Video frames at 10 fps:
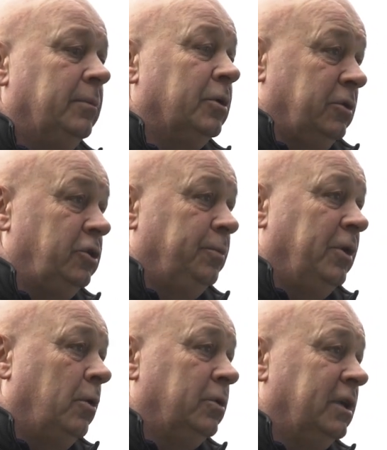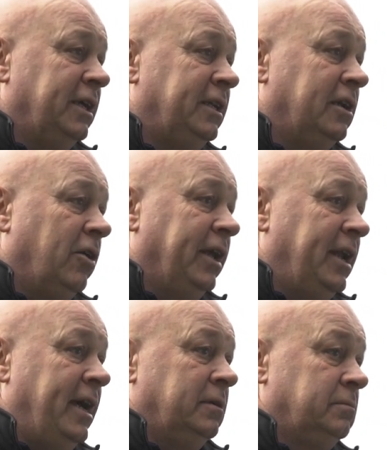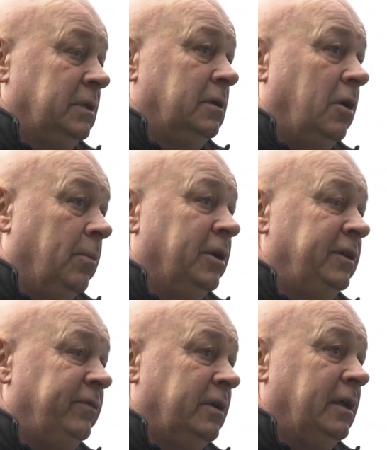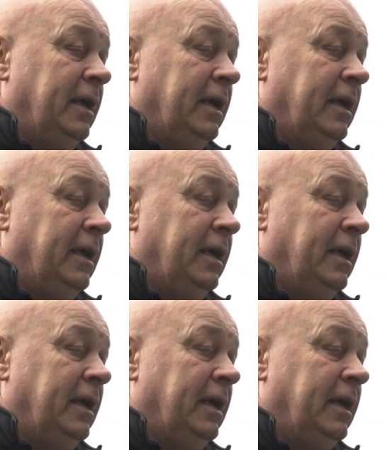but QPR were the leading light in that, I believe.